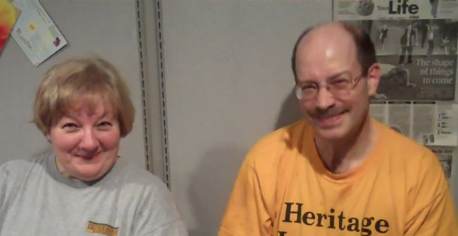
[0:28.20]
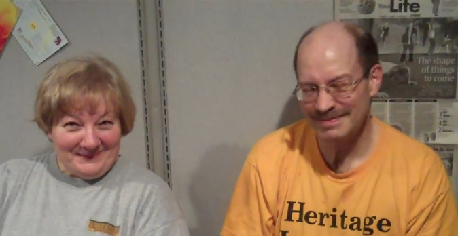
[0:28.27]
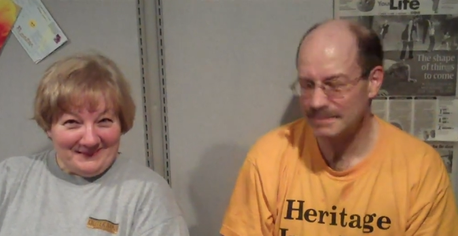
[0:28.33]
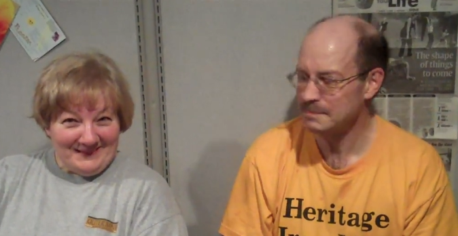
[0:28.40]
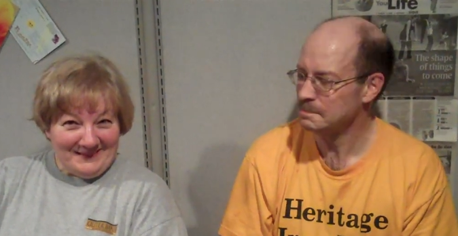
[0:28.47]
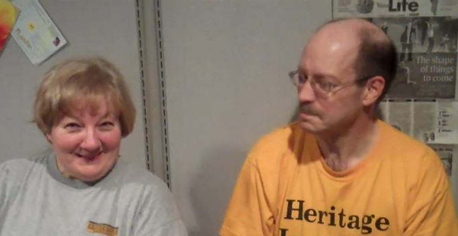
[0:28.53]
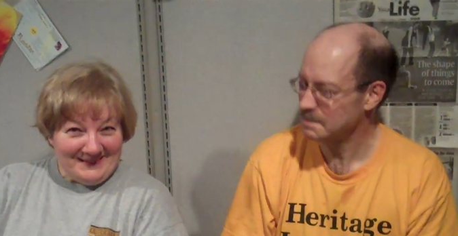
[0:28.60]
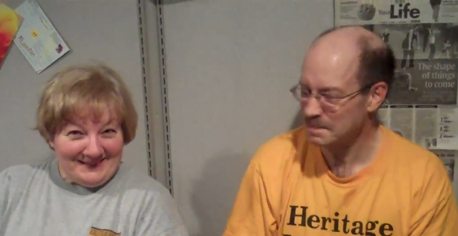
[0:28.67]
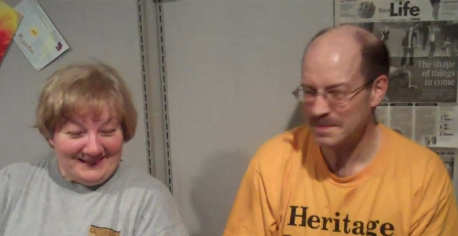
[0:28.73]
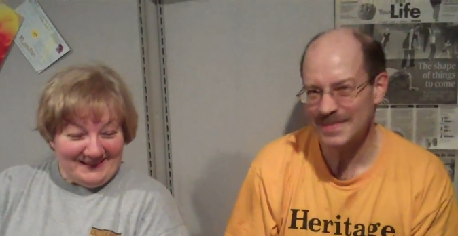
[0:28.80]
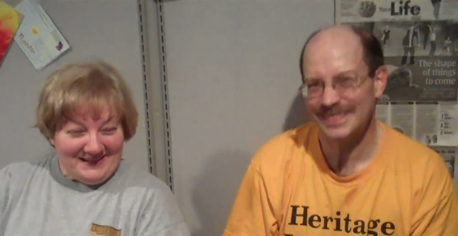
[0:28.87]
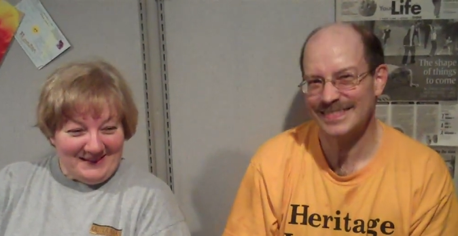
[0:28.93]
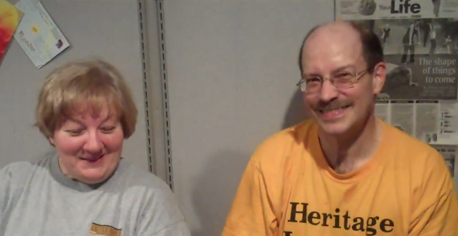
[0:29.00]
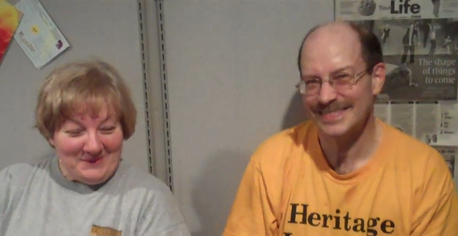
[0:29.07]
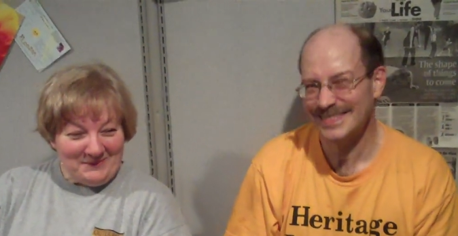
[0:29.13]
Speaker 1: Enjoying it how
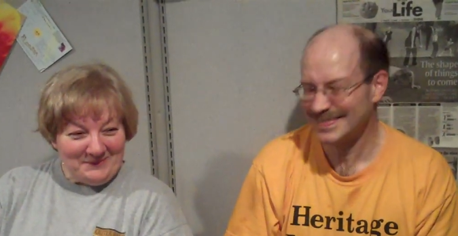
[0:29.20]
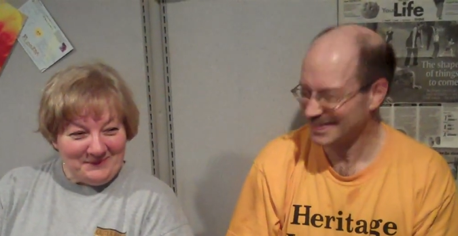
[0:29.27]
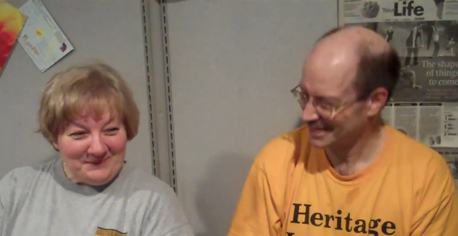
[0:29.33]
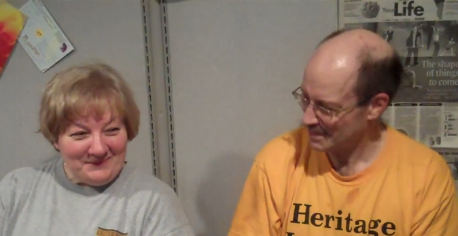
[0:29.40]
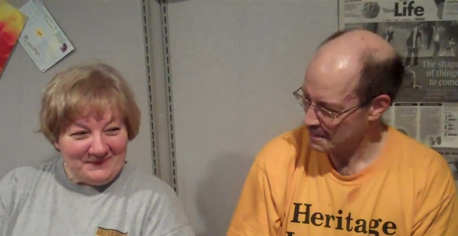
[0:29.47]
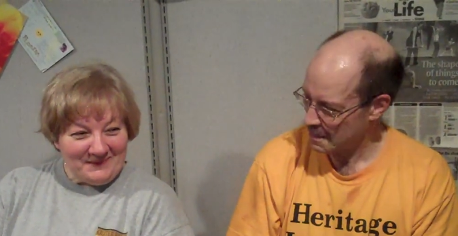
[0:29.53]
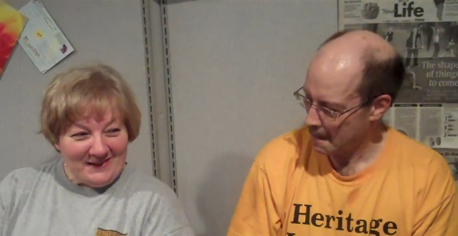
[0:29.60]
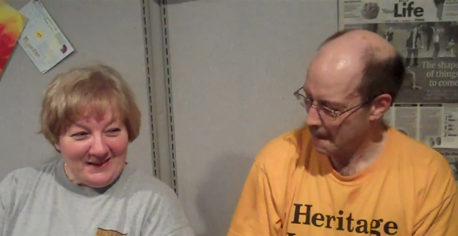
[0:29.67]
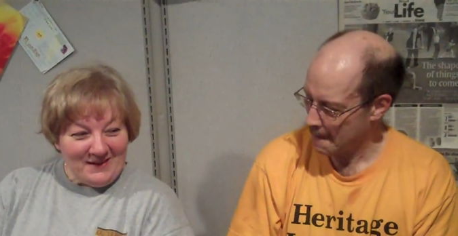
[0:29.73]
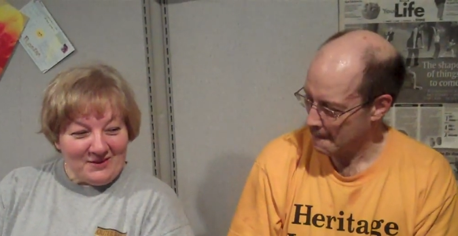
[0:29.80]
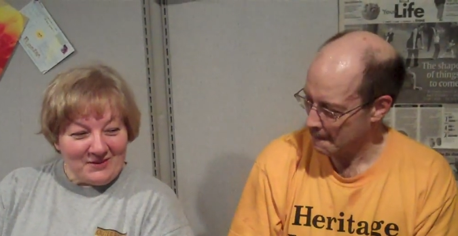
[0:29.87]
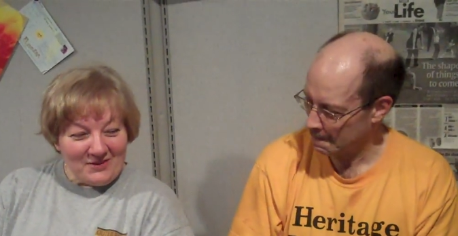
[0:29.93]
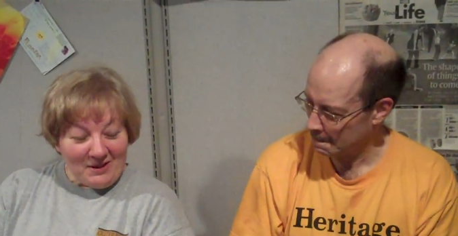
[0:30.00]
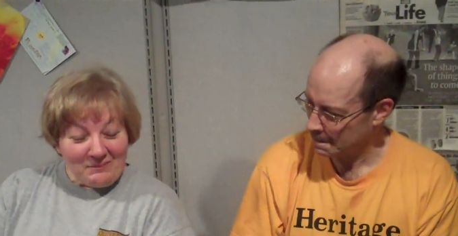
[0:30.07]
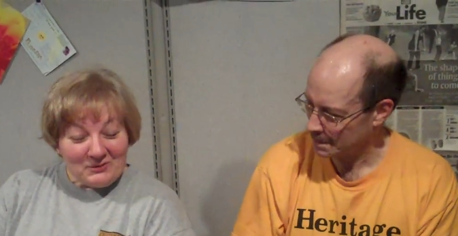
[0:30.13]
so?
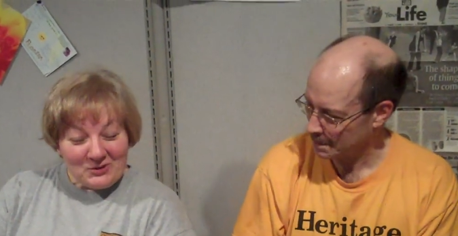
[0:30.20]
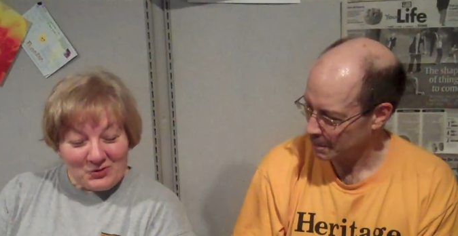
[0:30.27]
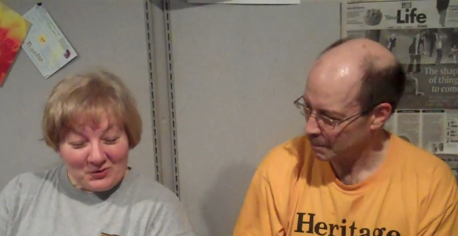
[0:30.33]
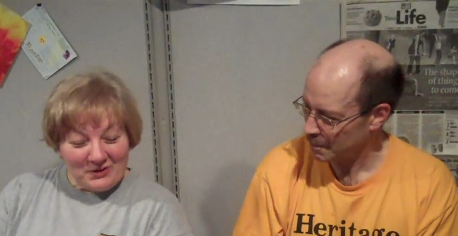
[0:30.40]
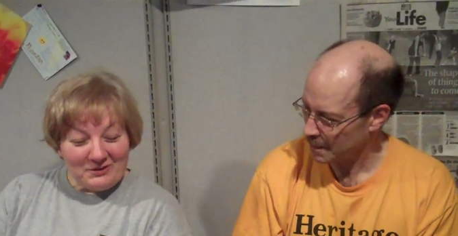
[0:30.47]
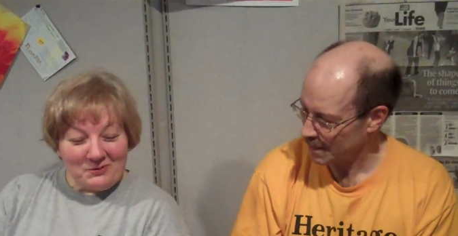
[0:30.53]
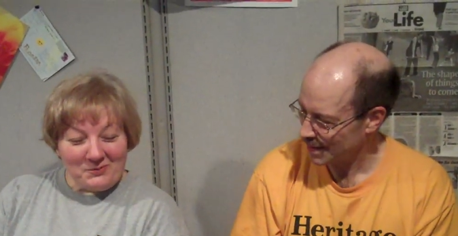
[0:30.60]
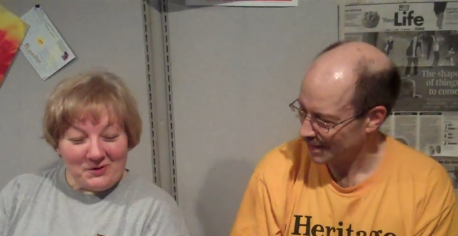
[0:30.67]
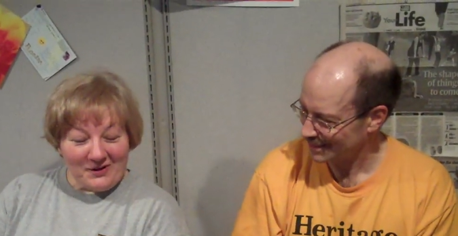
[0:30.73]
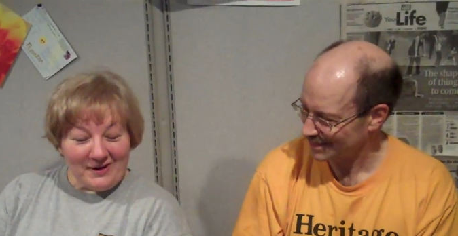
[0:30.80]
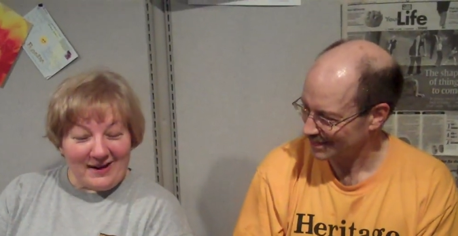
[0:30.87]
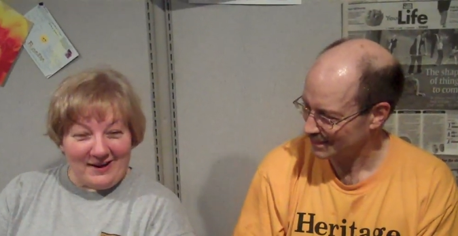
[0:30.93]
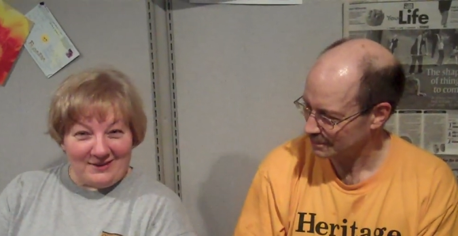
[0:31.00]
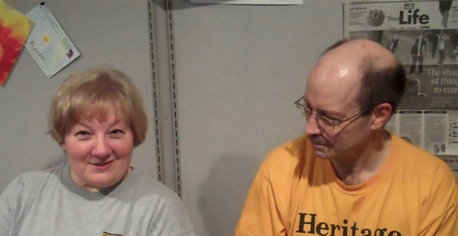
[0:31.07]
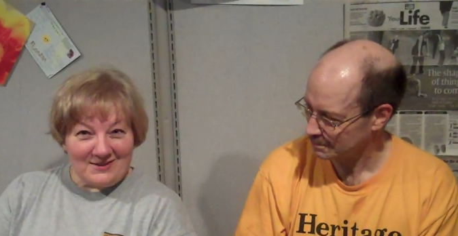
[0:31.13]
Speaker 2: I'm enjoying the
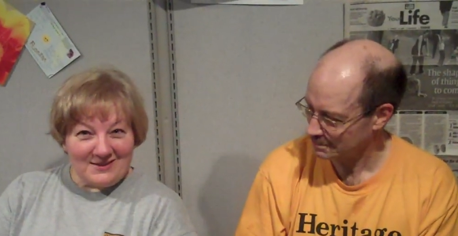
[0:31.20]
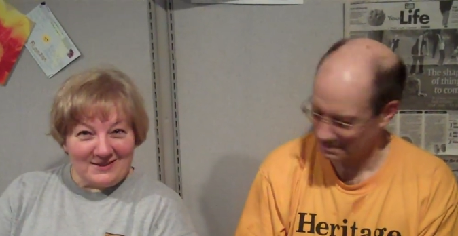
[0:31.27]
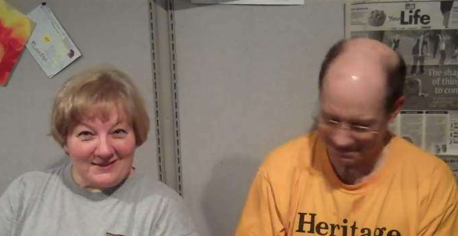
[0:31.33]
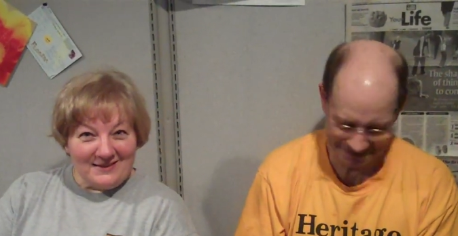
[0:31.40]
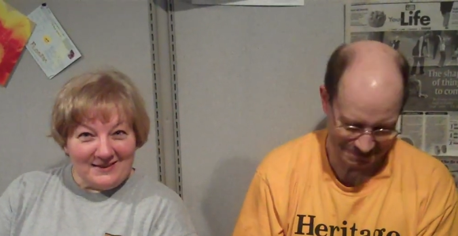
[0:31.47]
workouts.